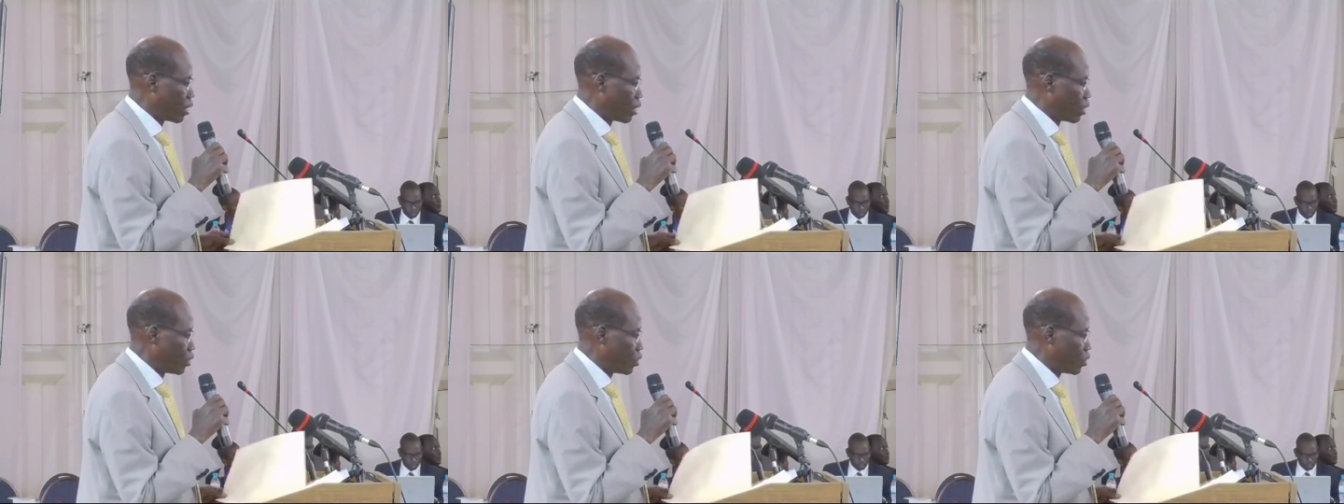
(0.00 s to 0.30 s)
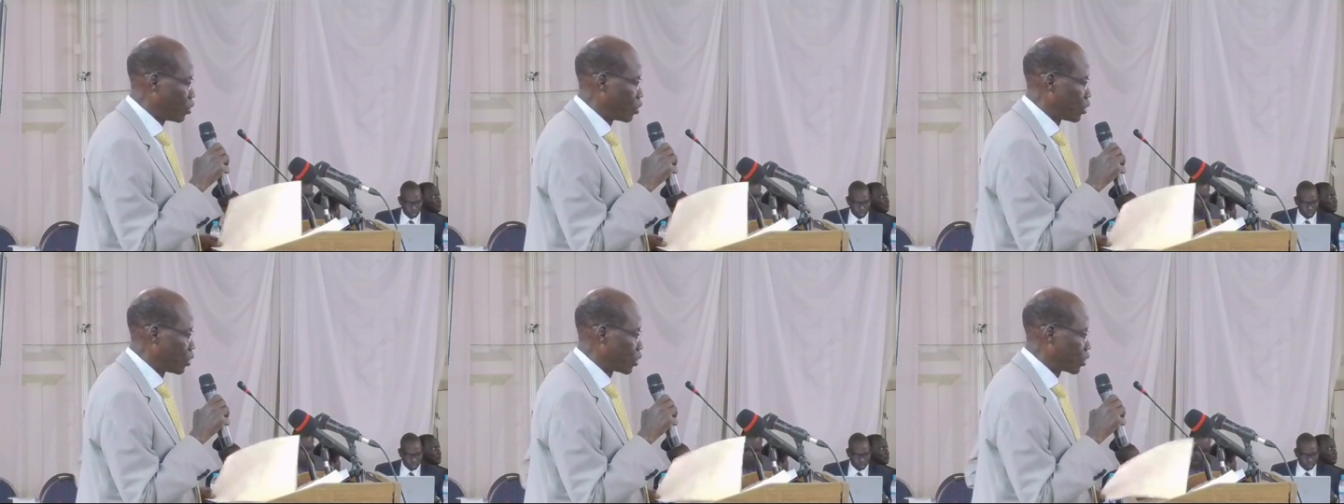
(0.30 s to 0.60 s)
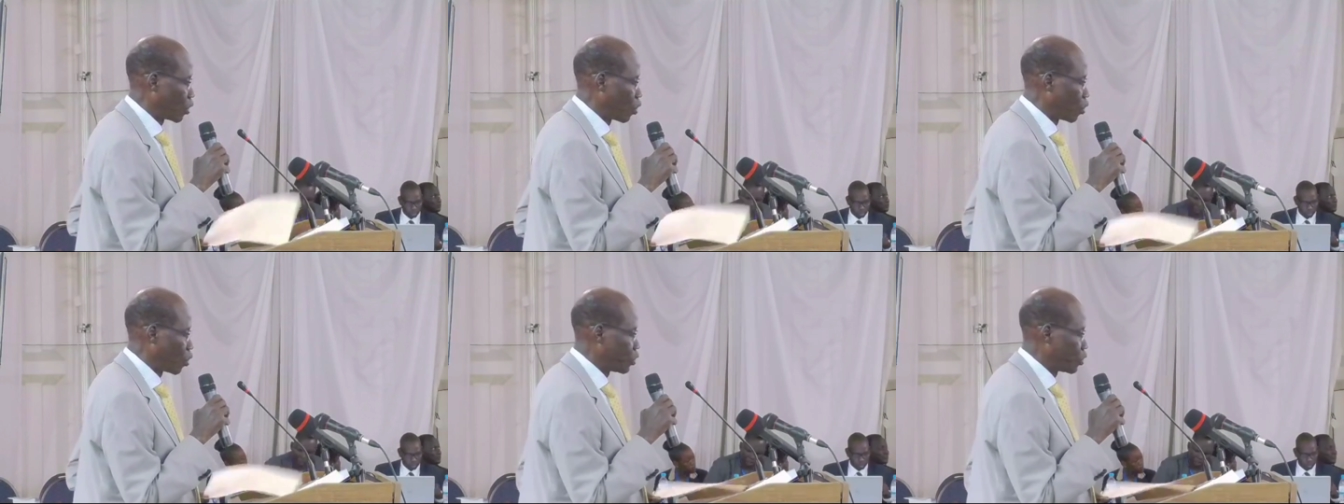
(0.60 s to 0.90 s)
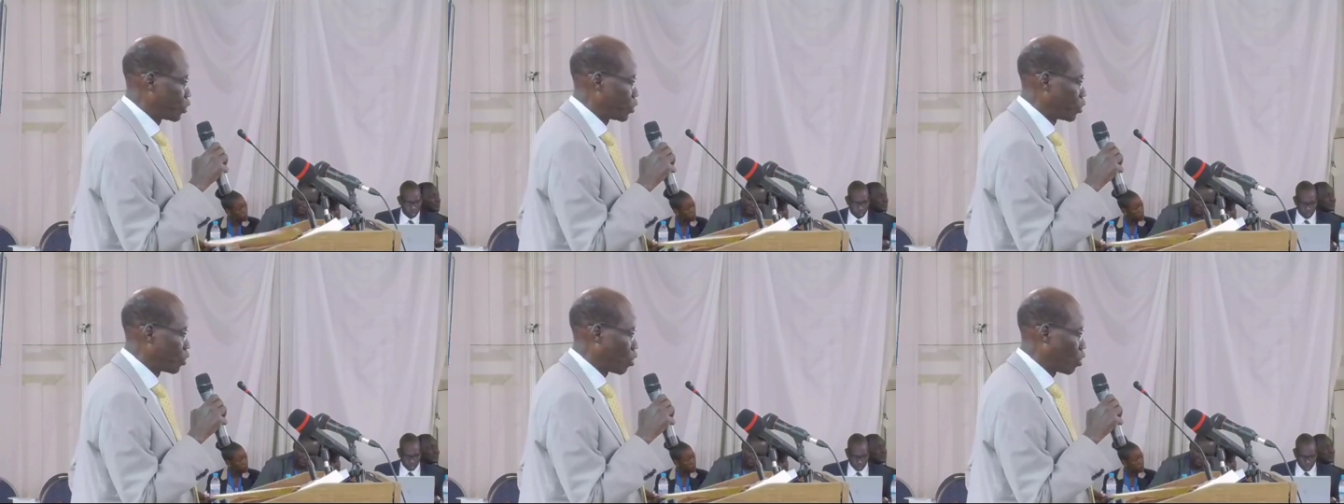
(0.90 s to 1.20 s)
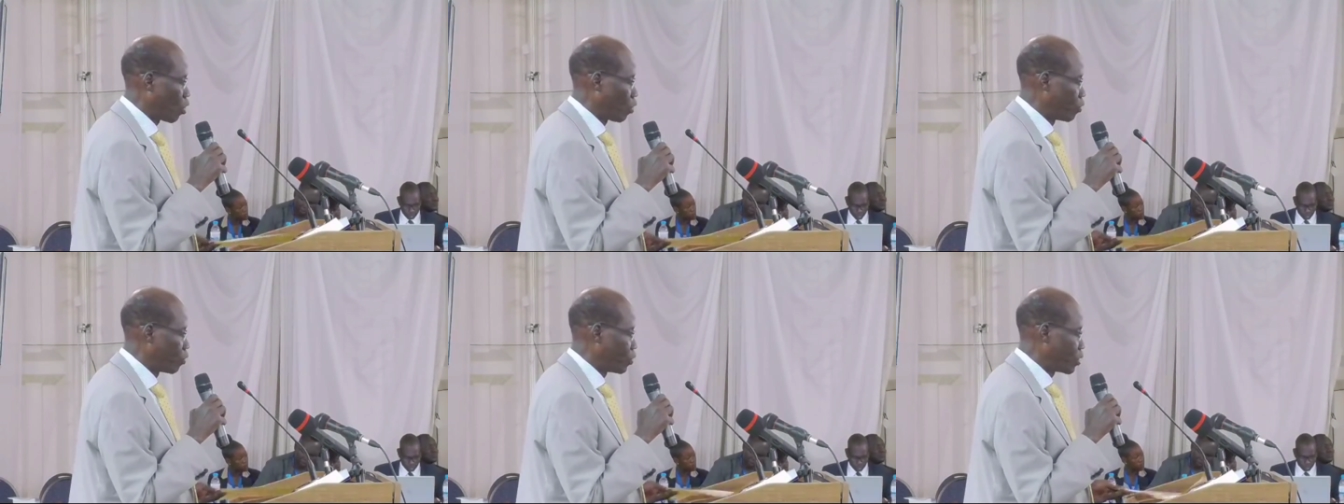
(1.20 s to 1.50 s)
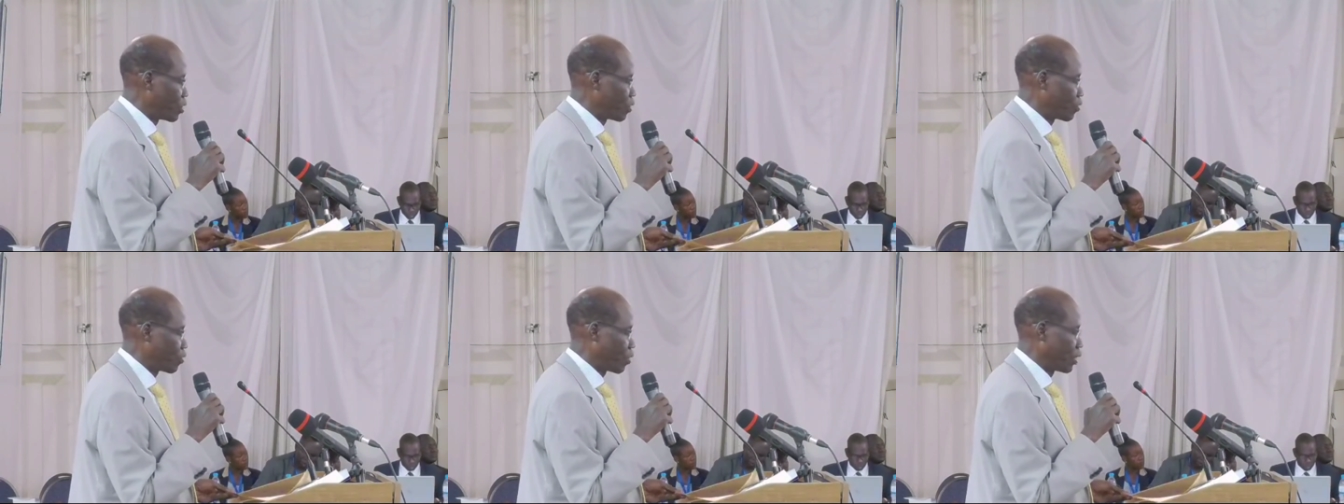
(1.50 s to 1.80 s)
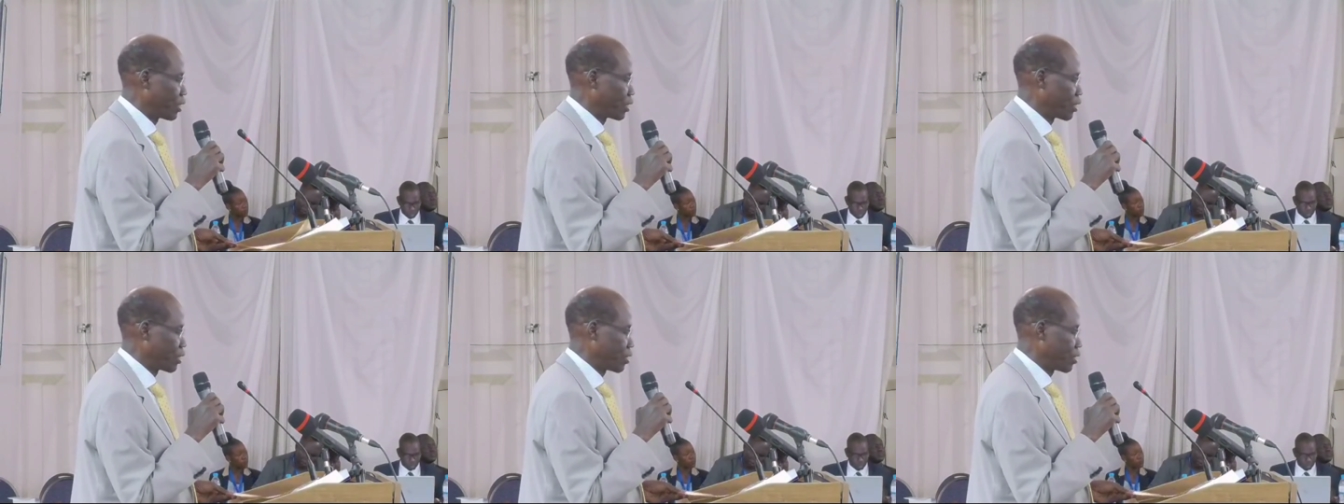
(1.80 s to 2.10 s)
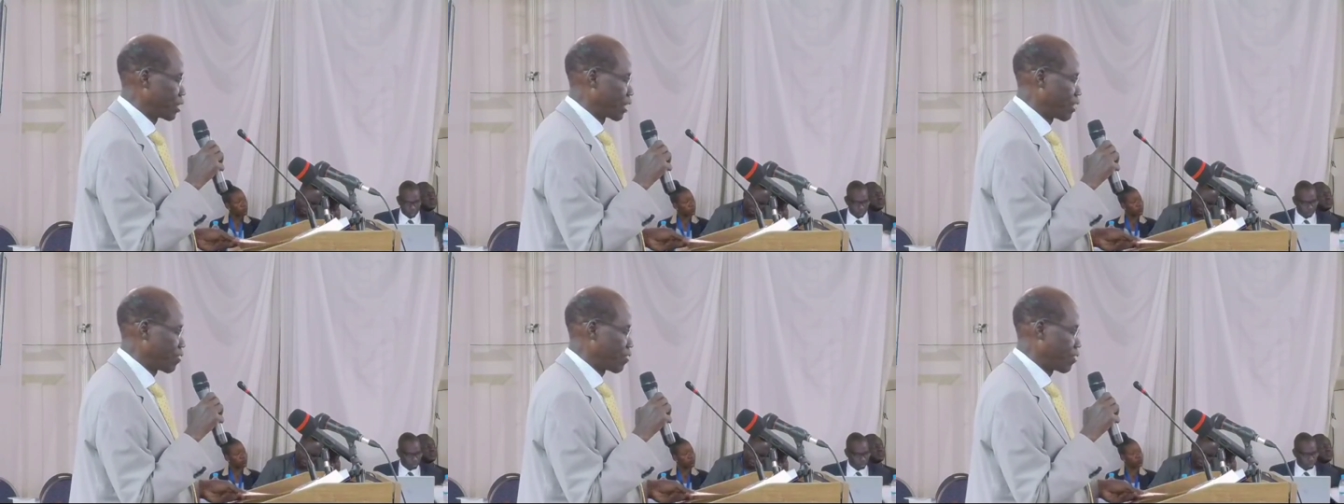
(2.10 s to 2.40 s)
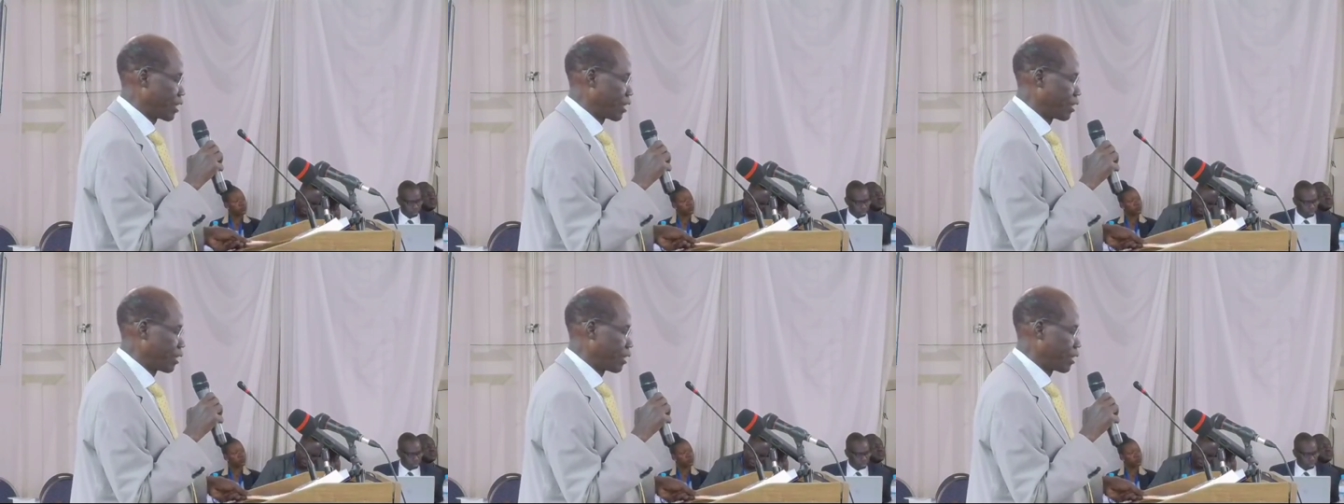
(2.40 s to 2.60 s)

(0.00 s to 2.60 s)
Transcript: during the launch of this fundraising event.